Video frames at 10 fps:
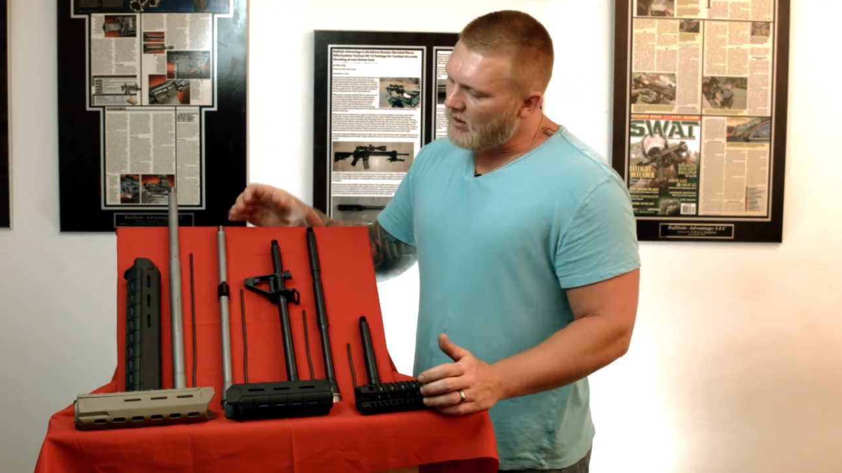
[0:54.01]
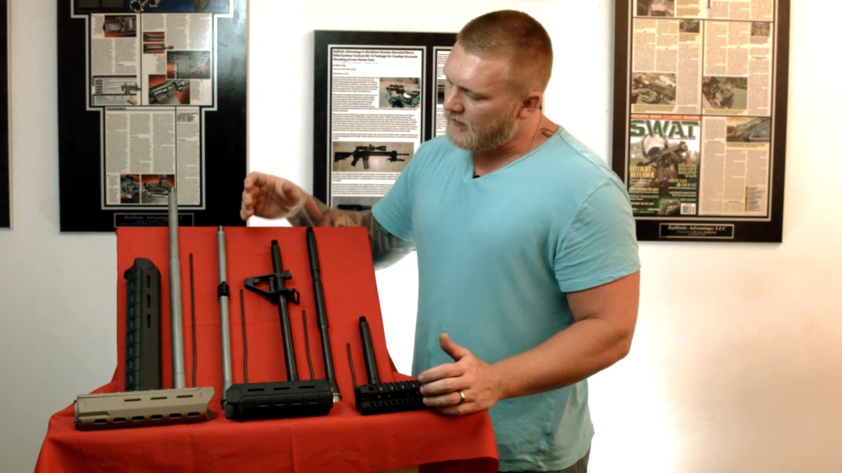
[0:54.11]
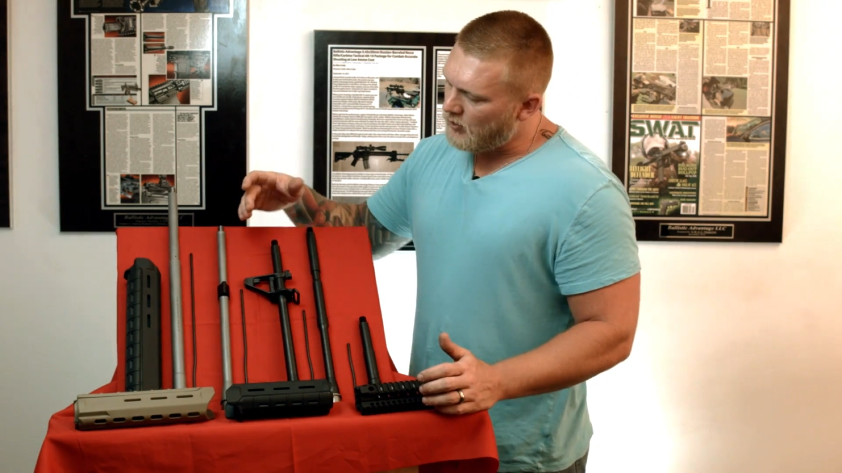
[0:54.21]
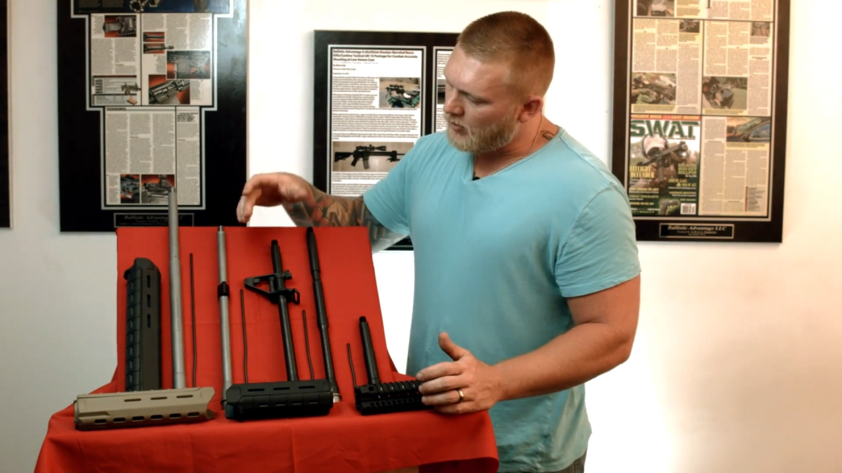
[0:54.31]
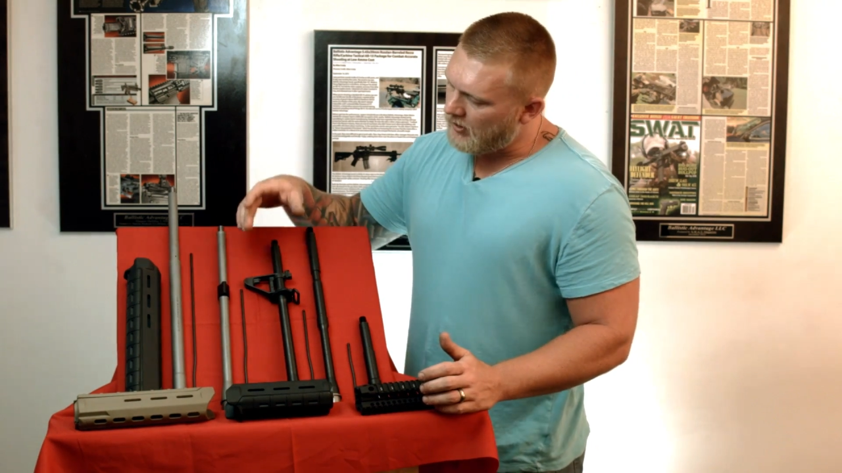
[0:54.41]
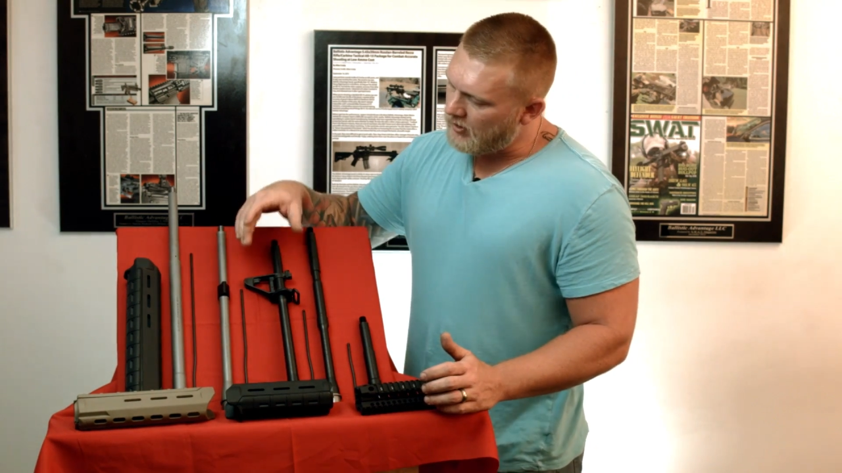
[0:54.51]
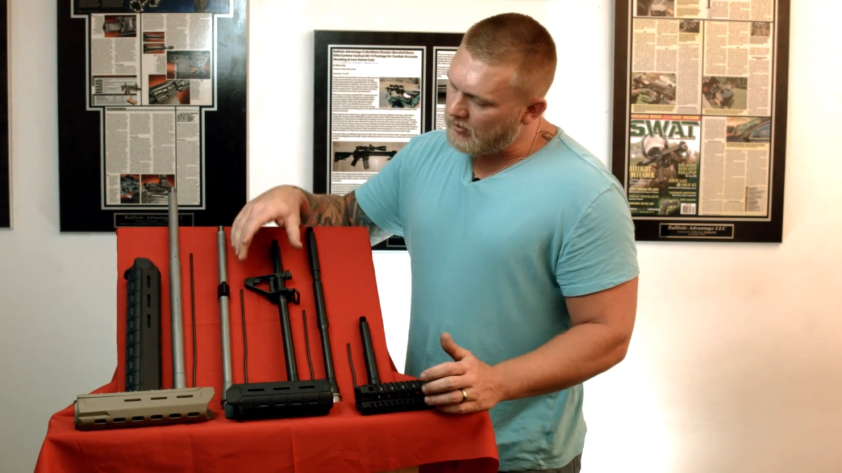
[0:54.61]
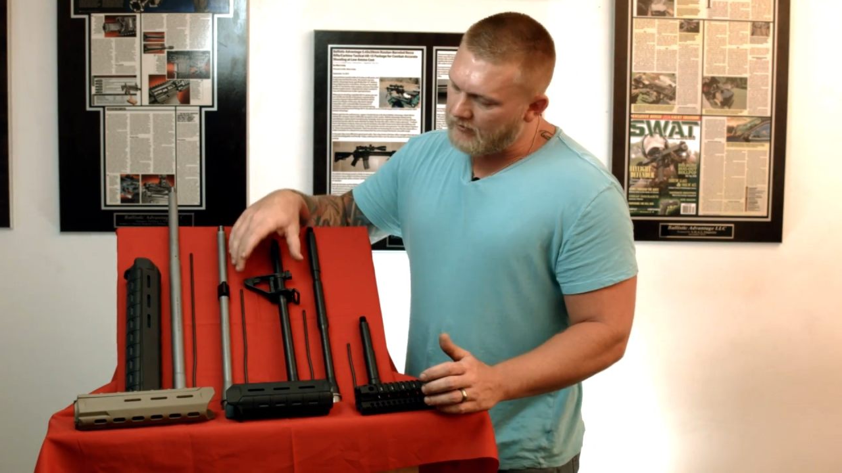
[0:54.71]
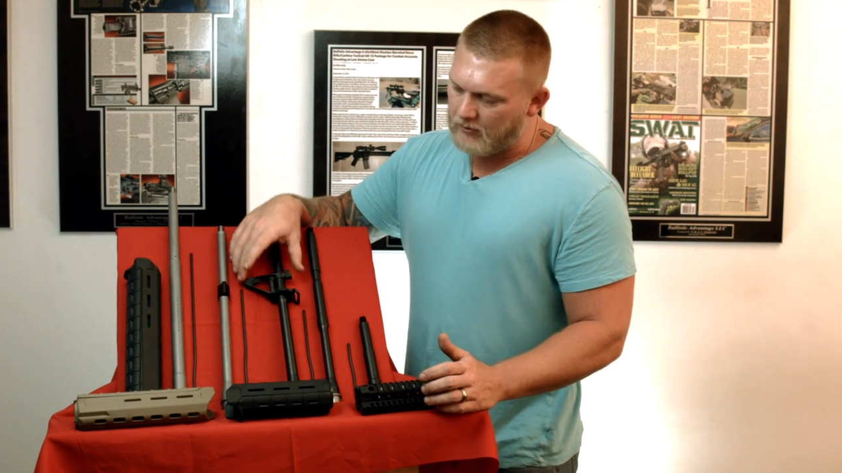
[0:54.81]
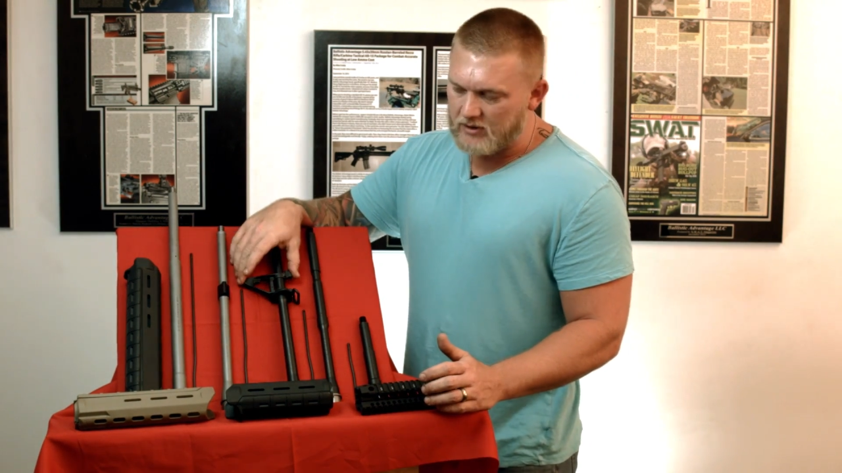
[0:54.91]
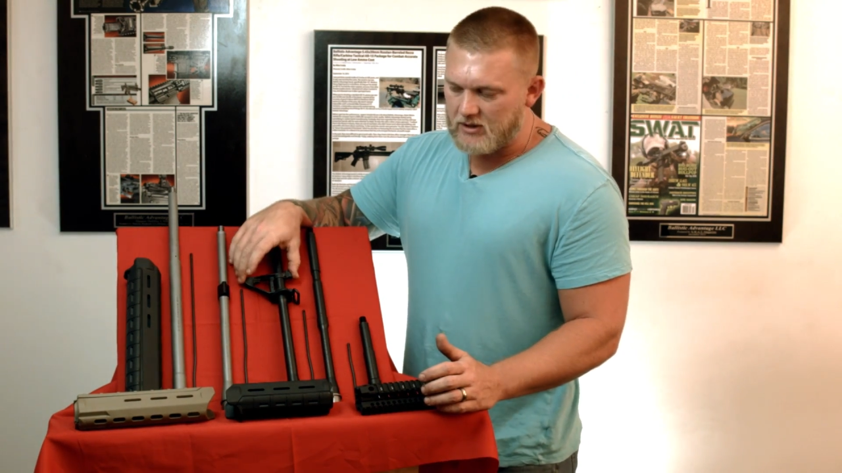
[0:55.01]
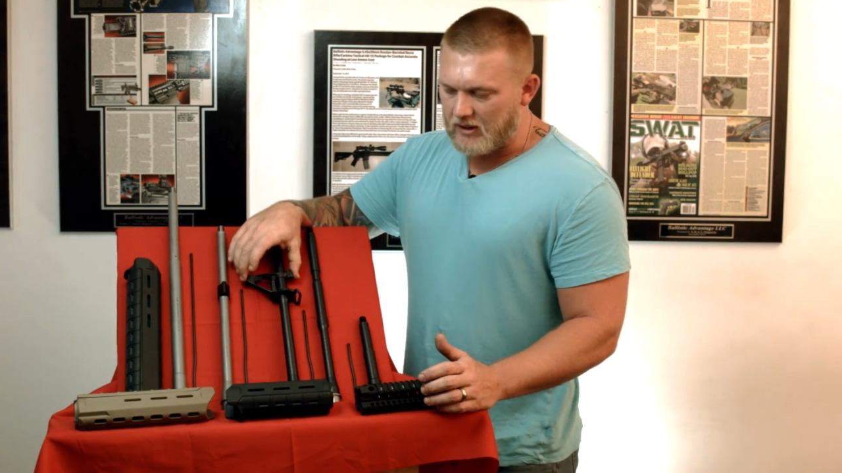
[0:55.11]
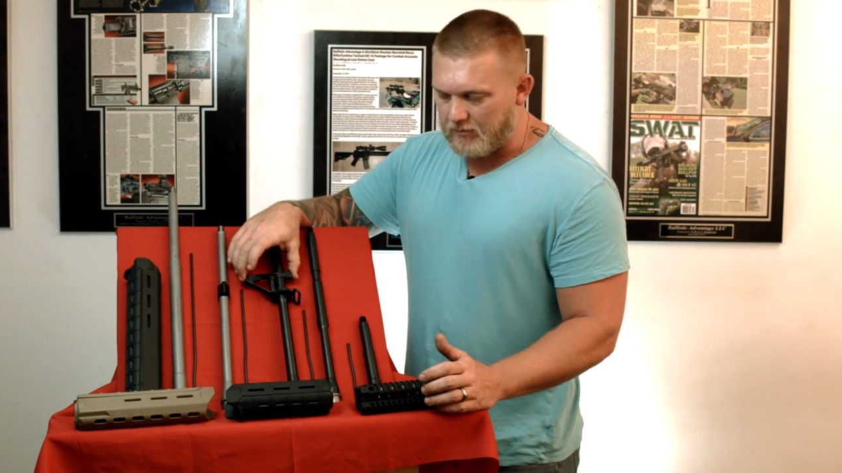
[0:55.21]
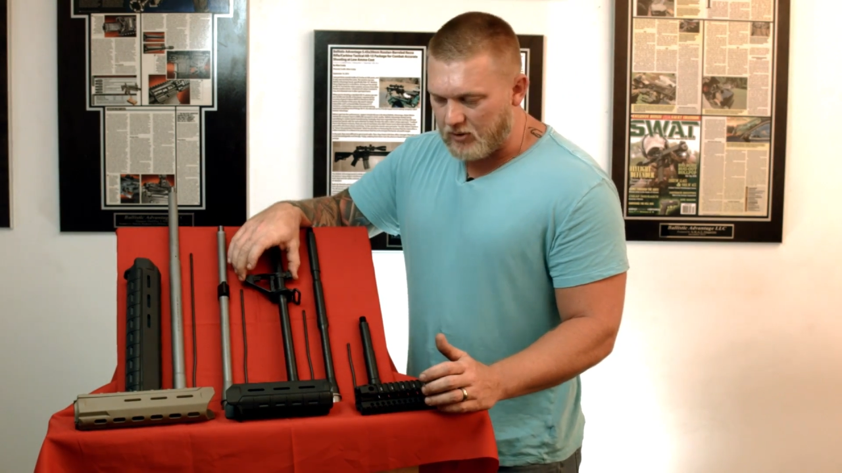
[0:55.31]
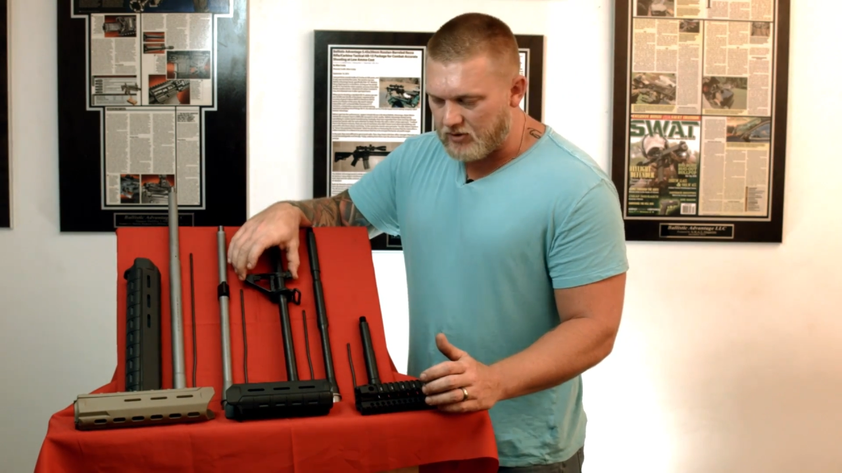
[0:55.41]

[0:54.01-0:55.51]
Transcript: if you were gonna do a front sight